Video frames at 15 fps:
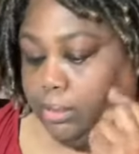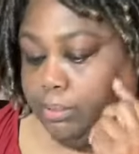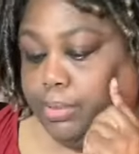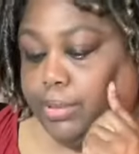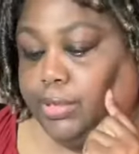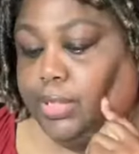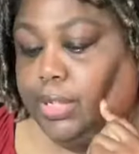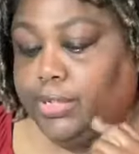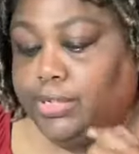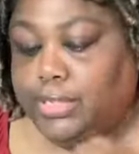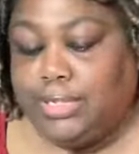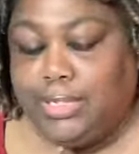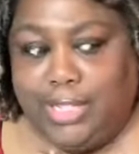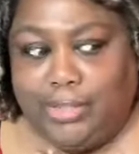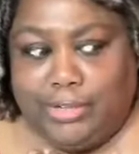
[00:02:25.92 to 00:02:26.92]
But there's
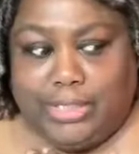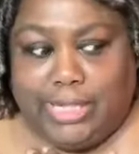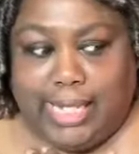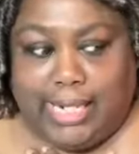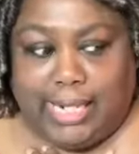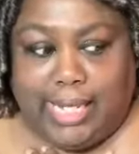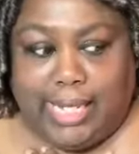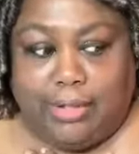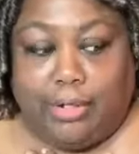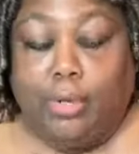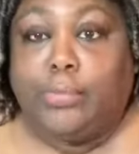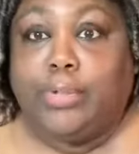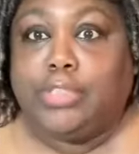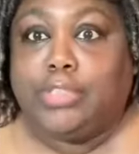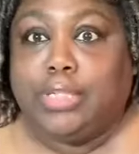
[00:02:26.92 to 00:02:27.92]
another tag I have.
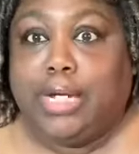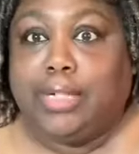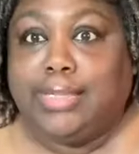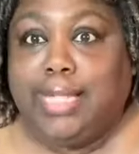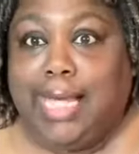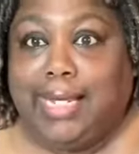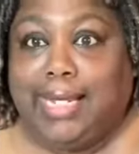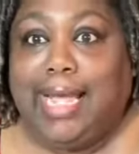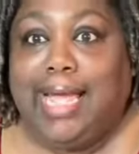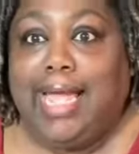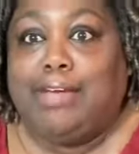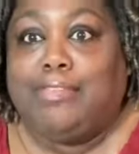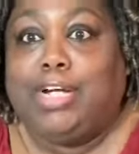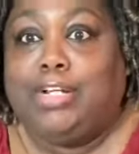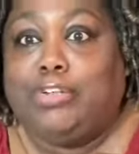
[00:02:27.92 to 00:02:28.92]
Oh, there's a tag I
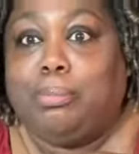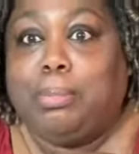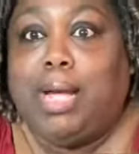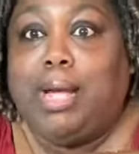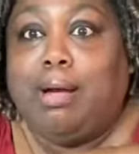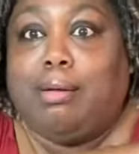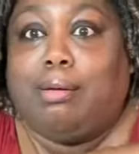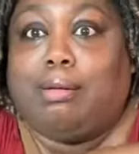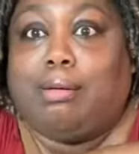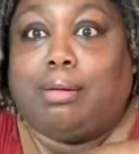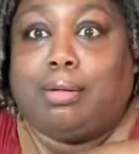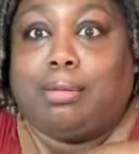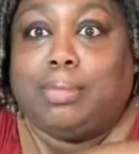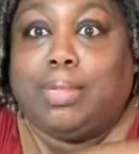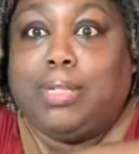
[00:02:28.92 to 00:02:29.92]
have under my
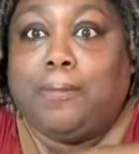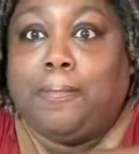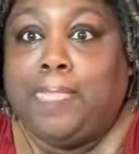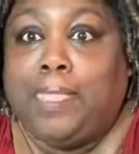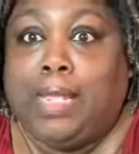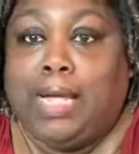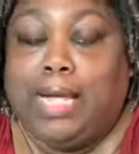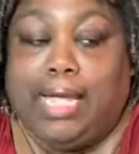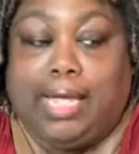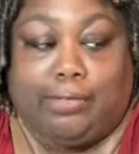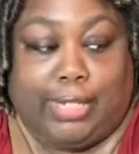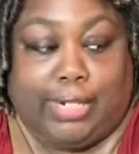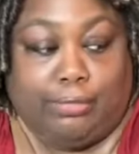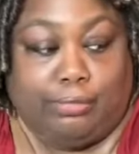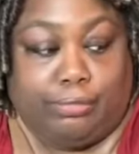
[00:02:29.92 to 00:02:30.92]
arm. I
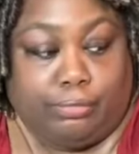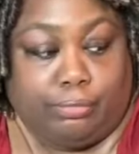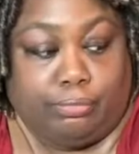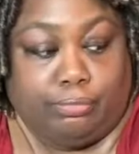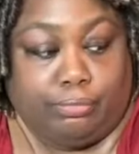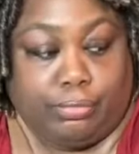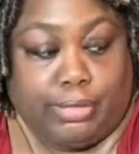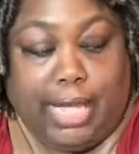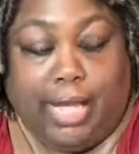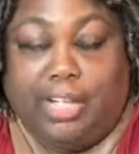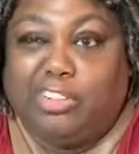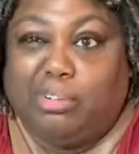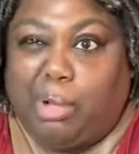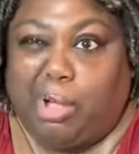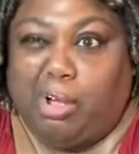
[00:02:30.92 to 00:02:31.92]
have like, not
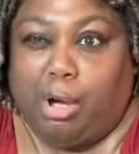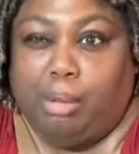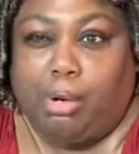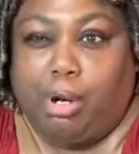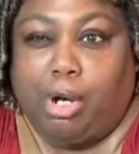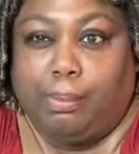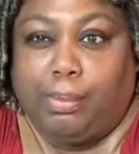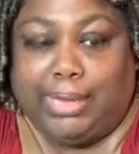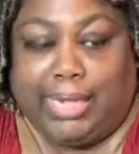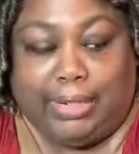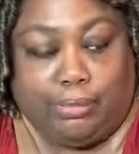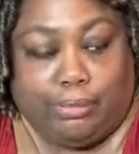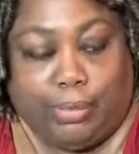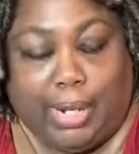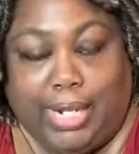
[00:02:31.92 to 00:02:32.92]
under my arm, but
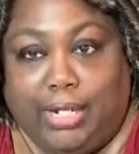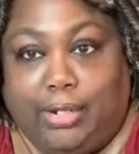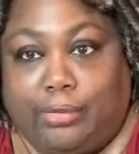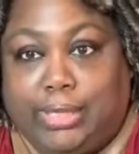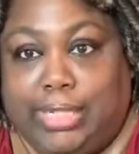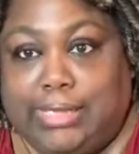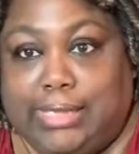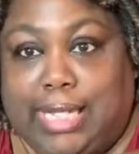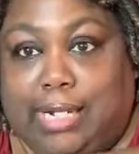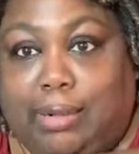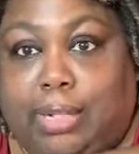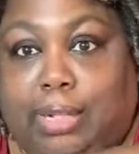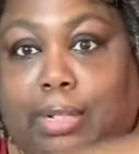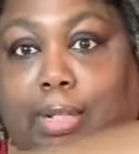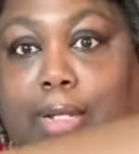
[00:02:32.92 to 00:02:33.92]
like right here on the inside
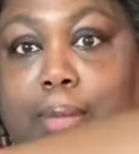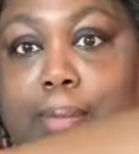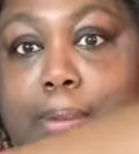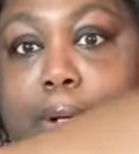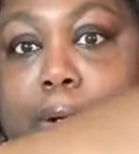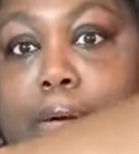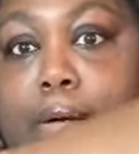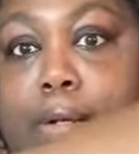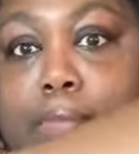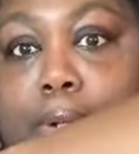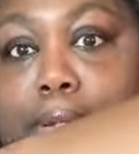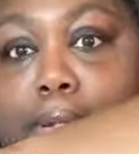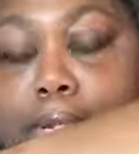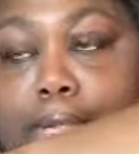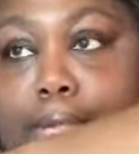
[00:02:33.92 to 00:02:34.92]
of my arm
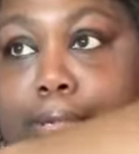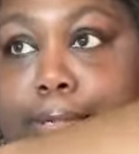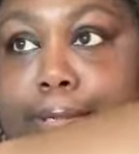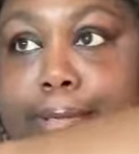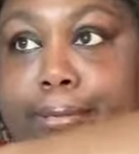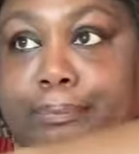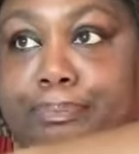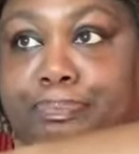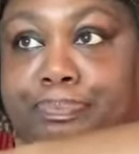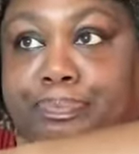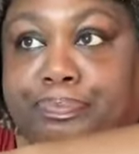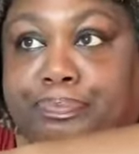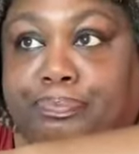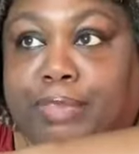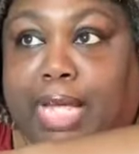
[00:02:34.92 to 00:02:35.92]
right here.
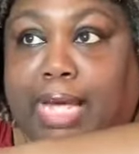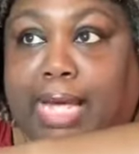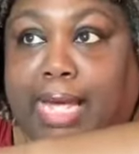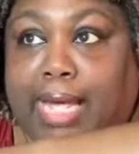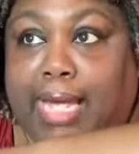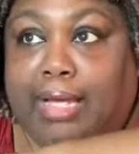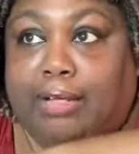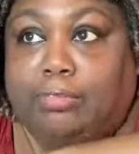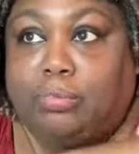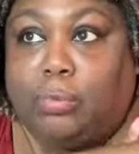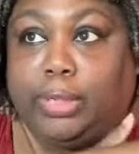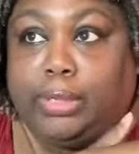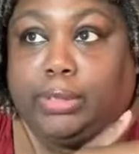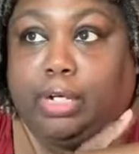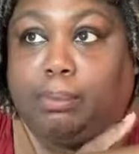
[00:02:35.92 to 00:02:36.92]
I have
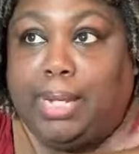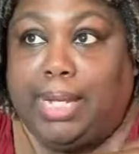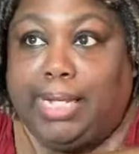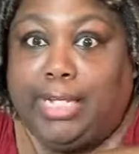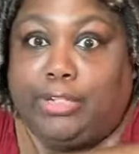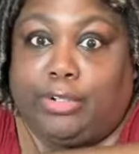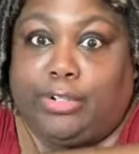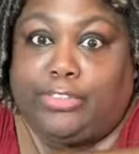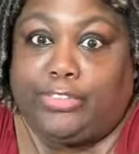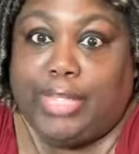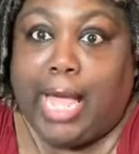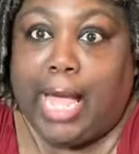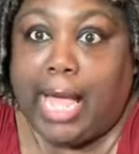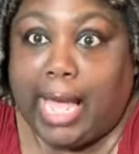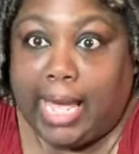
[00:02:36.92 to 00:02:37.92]
one on my inner
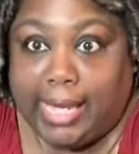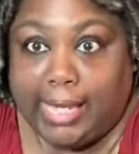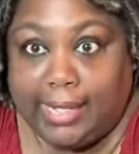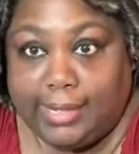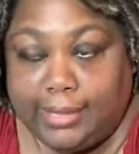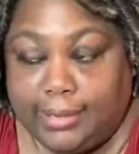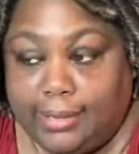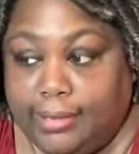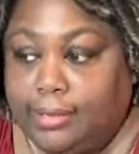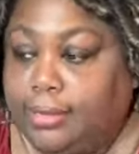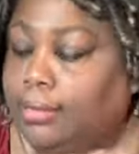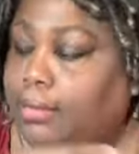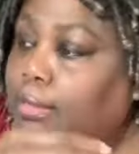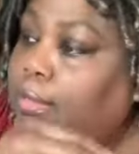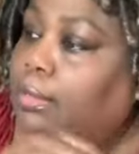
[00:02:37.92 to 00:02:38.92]
thigh.
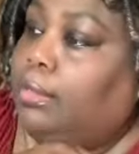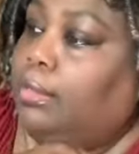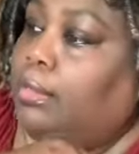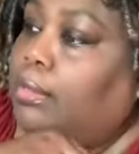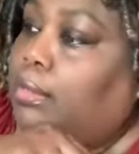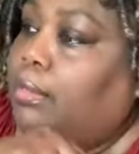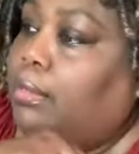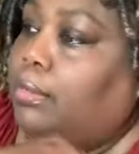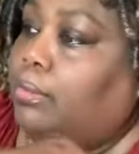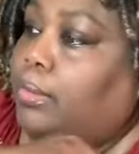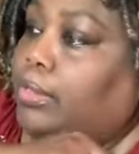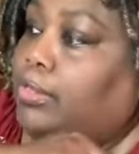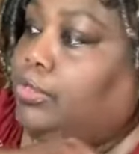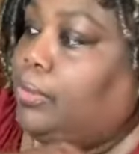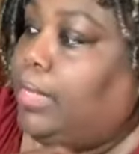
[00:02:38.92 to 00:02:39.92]

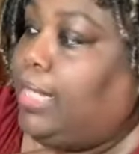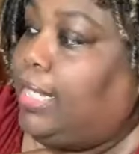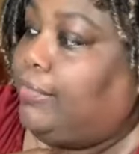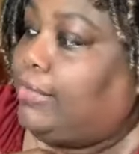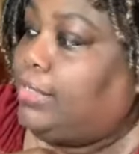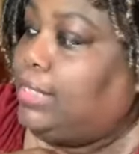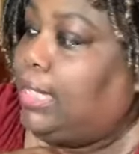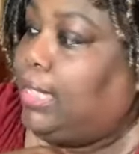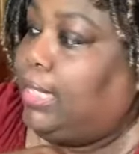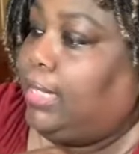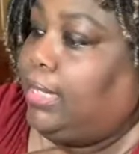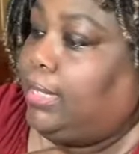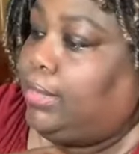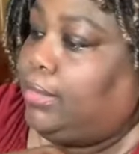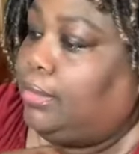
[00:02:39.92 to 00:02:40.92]
Where else do I have a
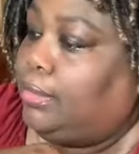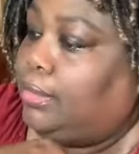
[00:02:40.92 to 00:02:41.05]
tag?